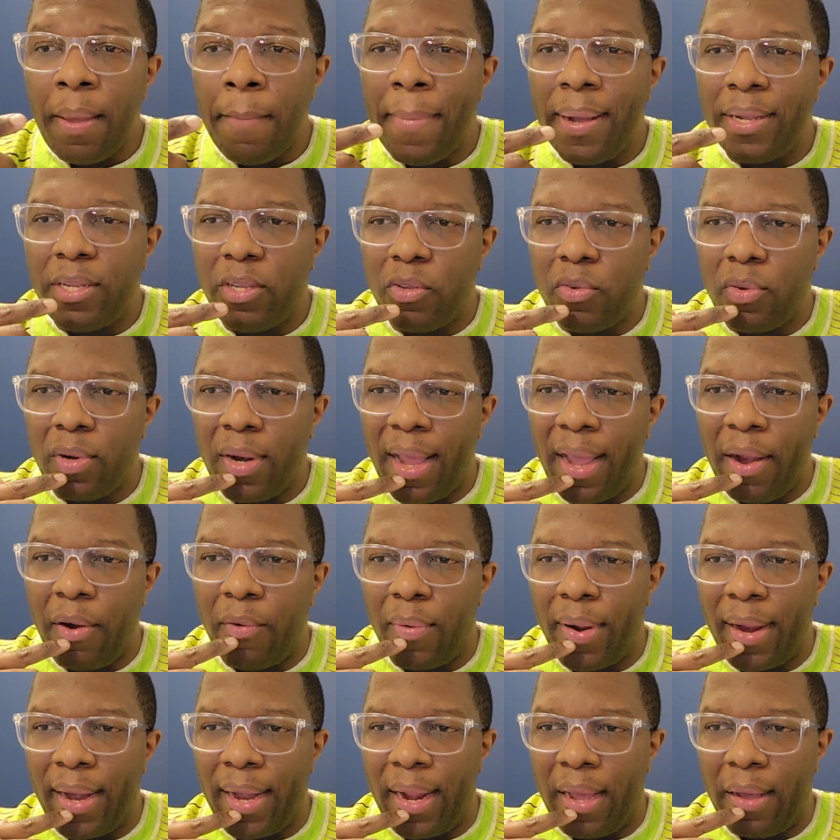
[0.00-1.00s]
Manchester United
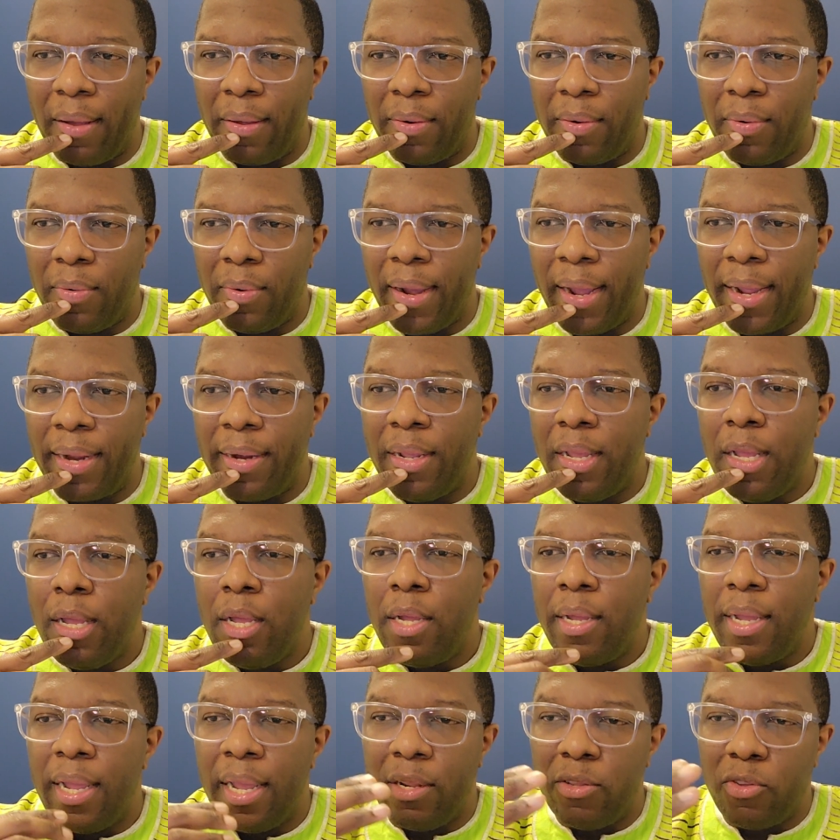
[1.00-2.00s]
right now, right?
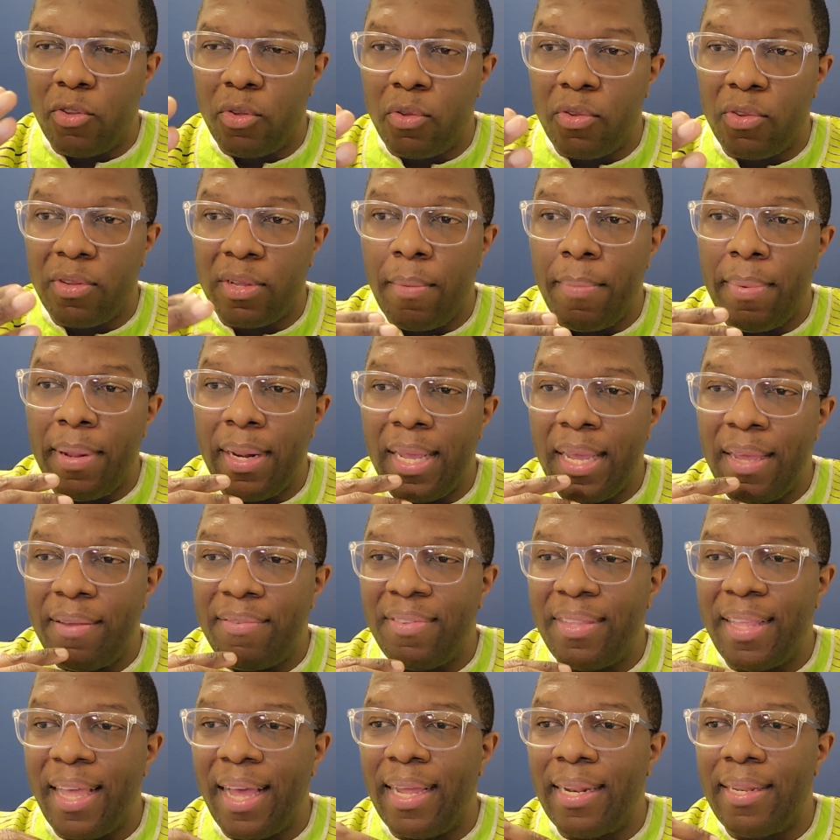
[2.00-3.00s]
And Solskjaer
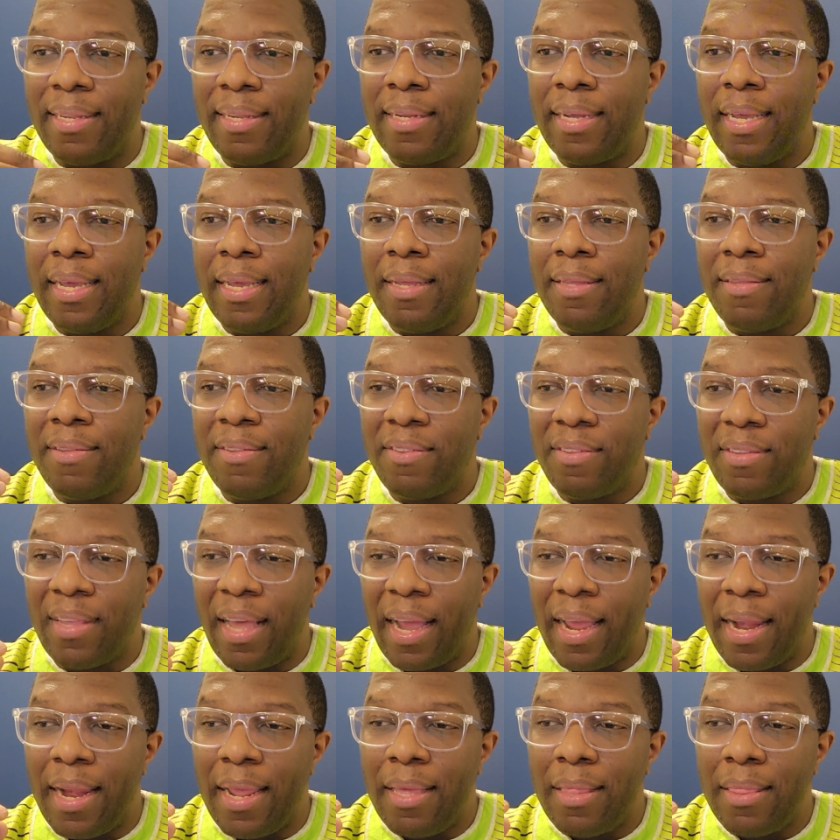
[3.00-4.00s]
believes that
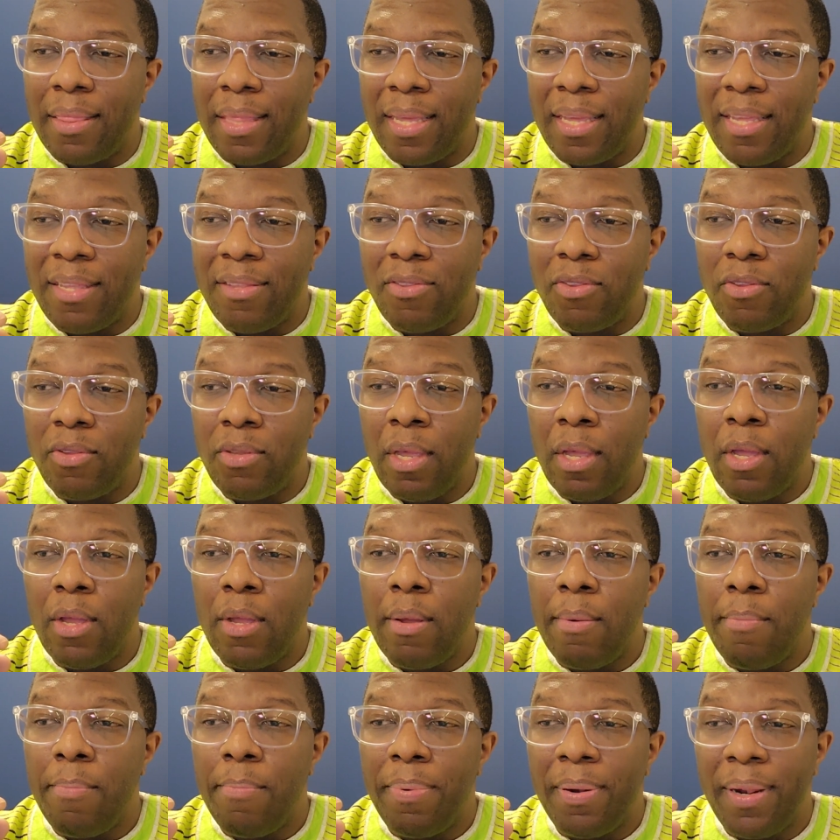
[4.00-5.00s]
signing these
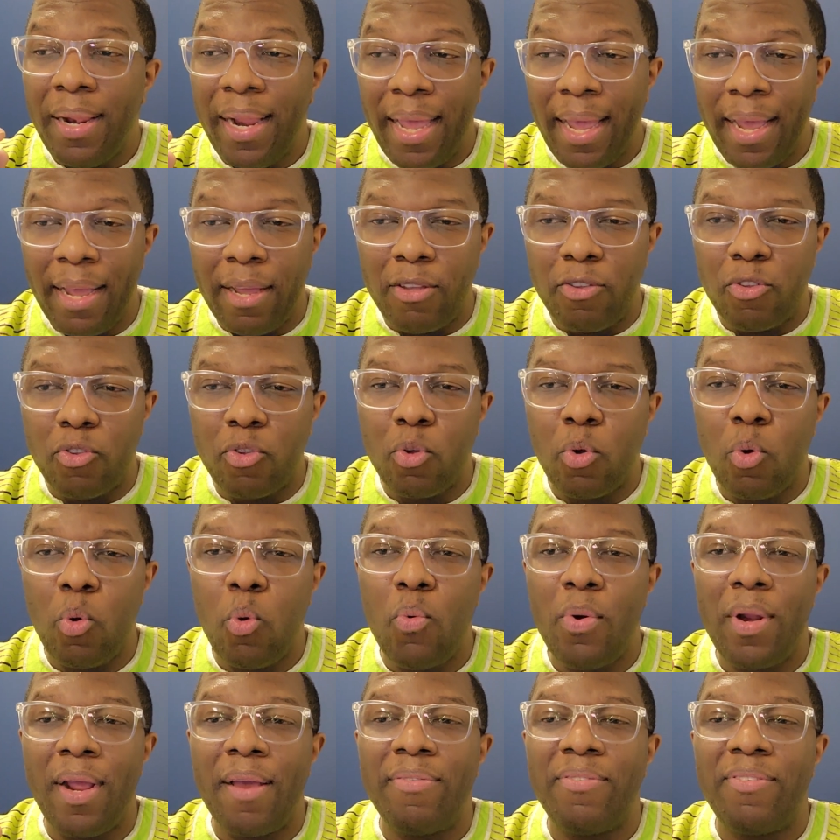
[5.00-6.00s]
players
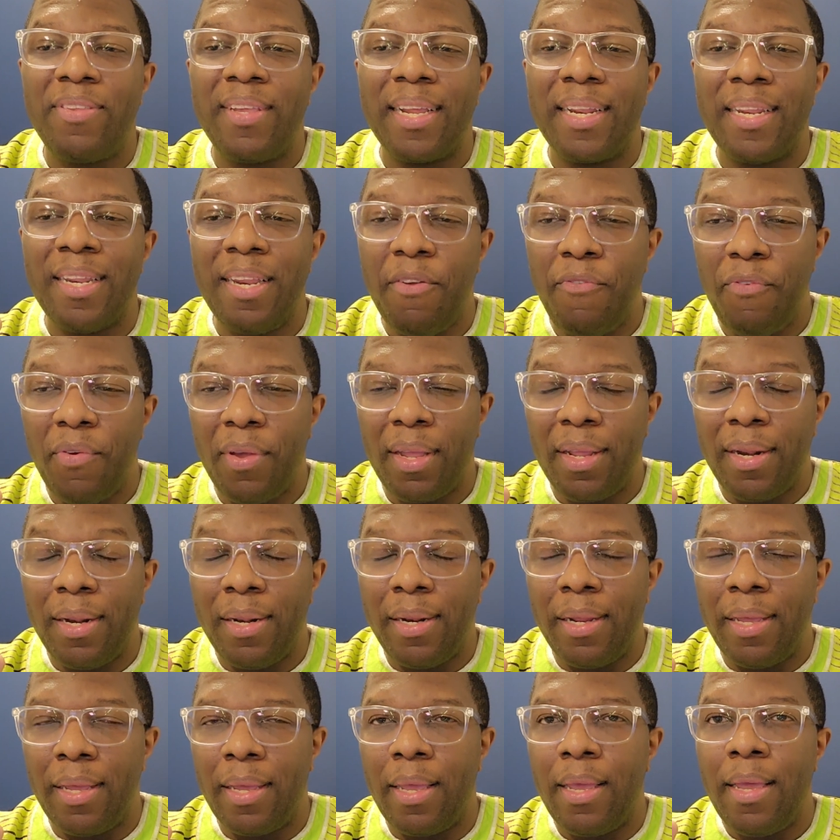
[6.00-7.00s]
could have
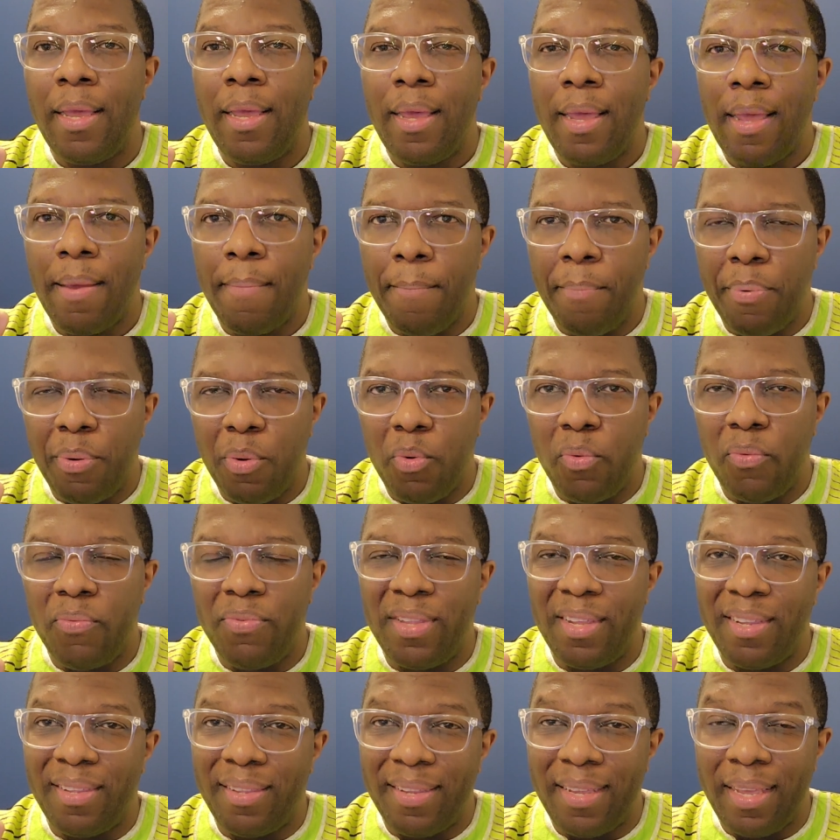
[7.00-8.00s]
significantly
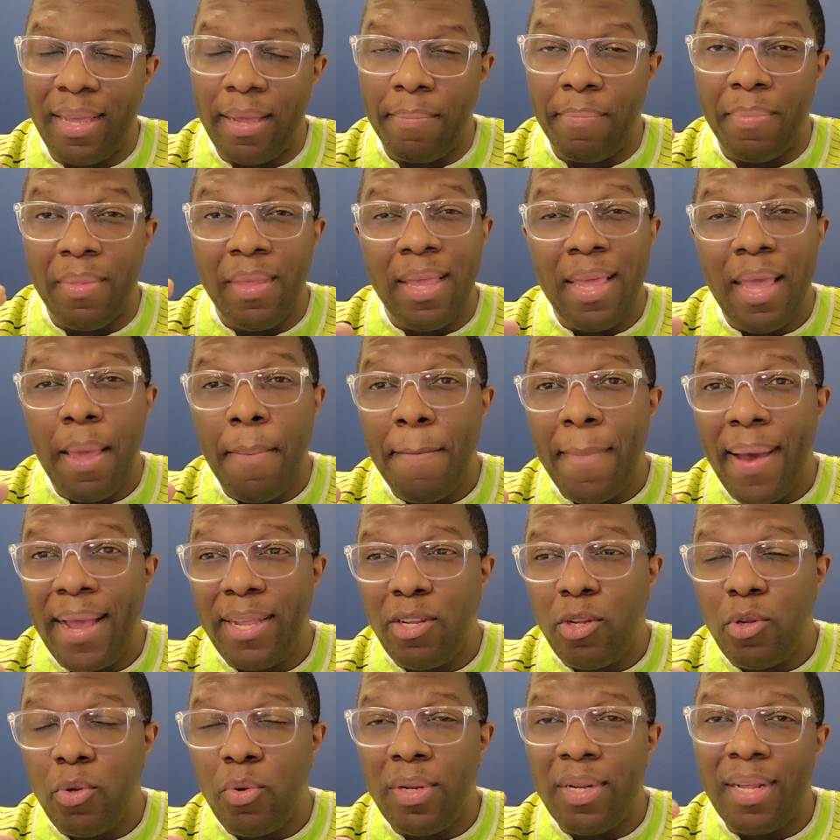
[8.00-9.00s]
improved the team.
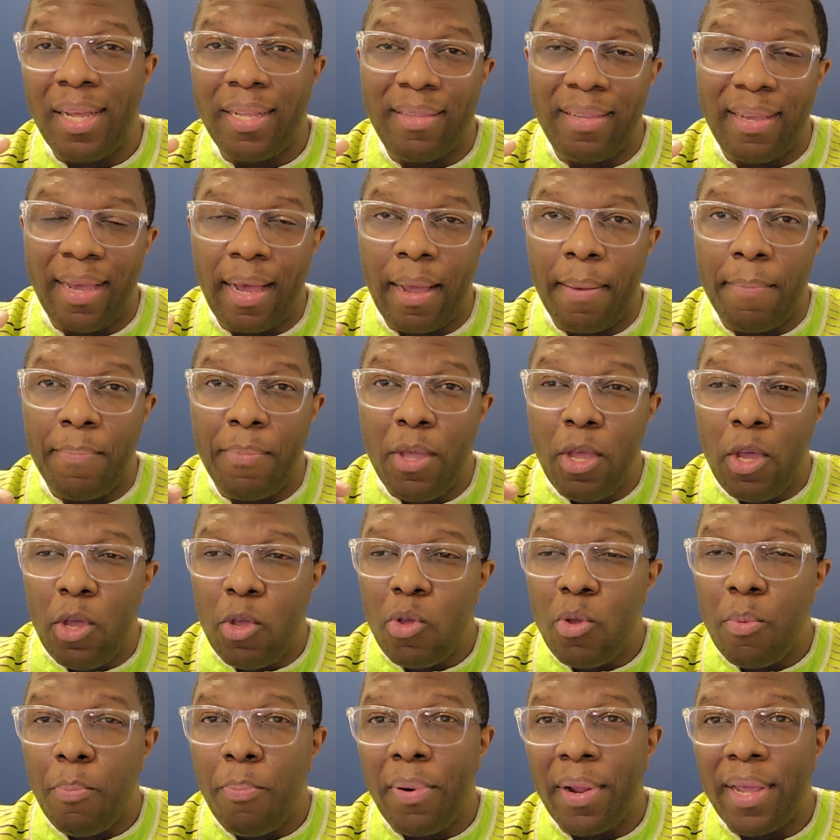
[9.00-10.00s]
Imagine during that time,
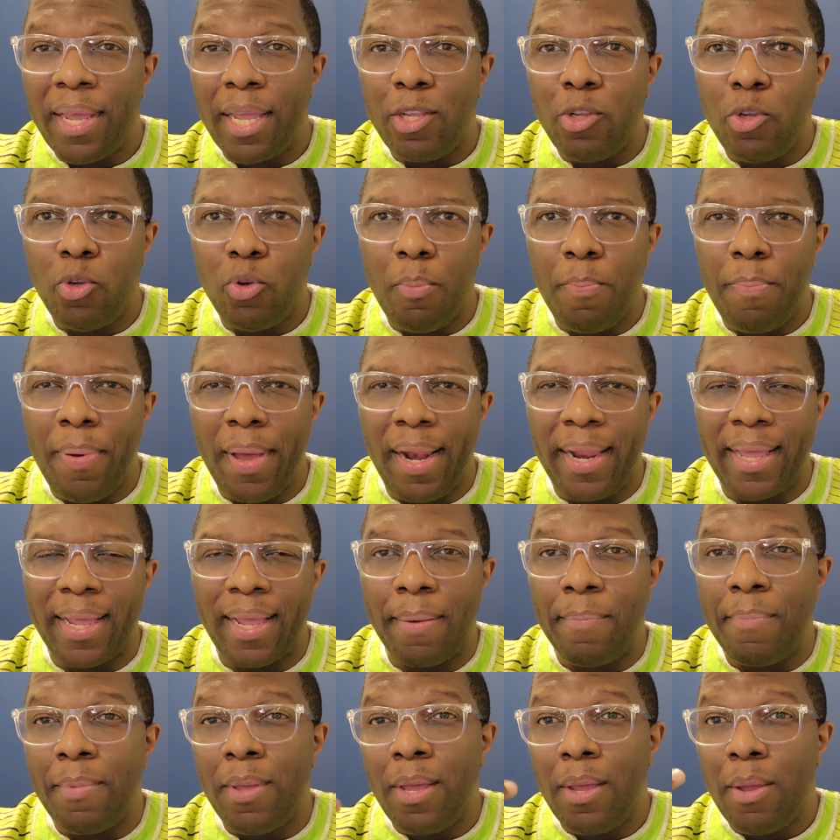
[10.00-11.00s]
you bring in Jude
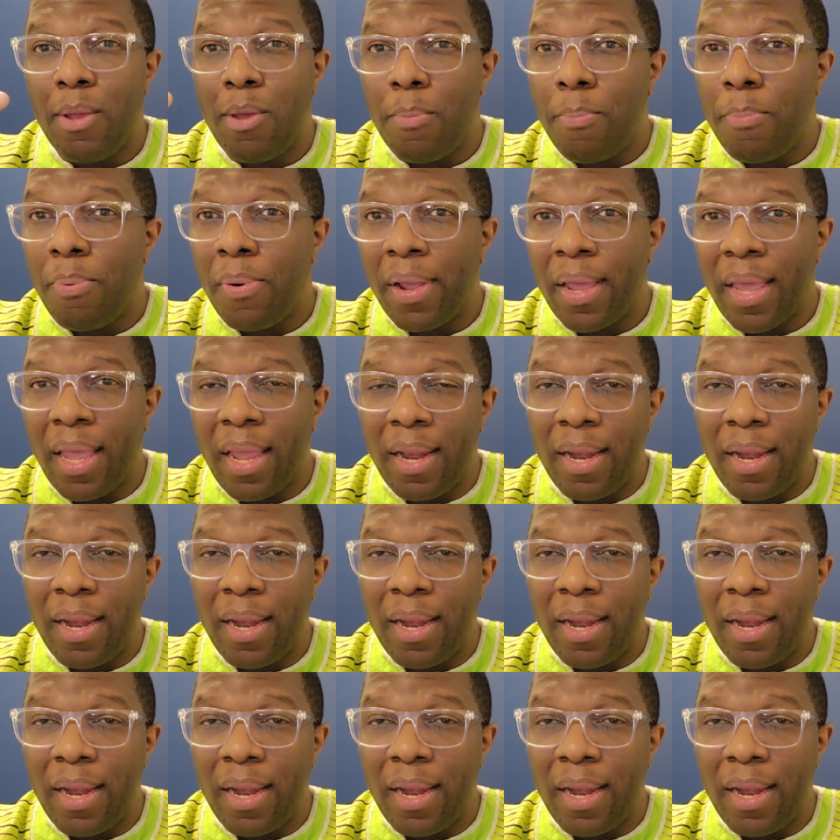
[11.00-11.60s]
Bellingham, you bring